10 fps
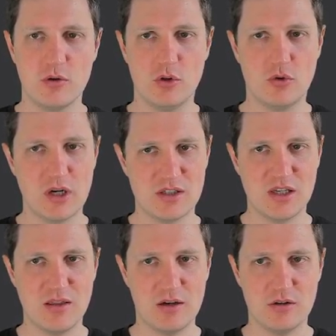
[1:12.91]
you can
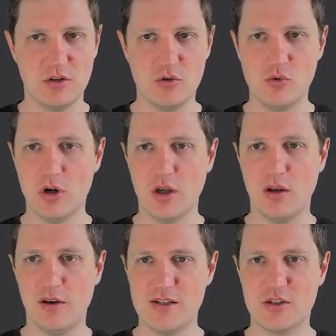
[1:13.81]
see that a new
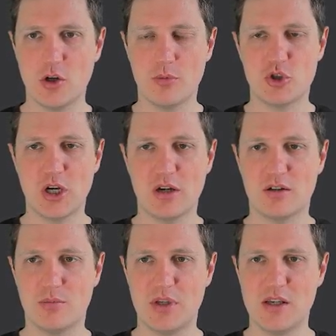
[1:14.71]
list object
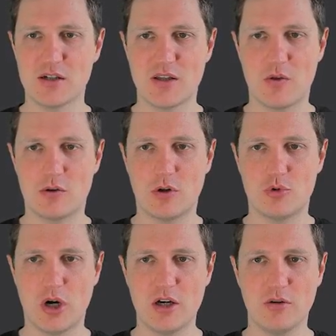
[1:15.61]
appears at the top
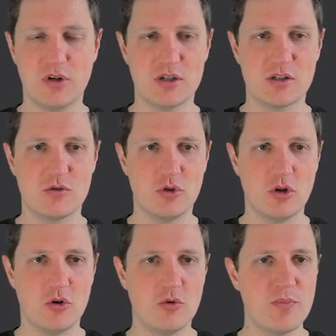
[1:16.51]
right of
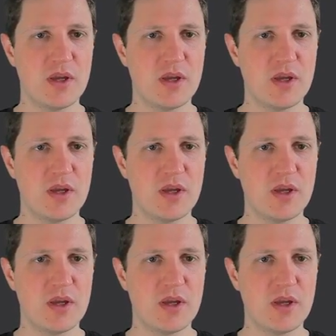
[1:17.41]
RStudio,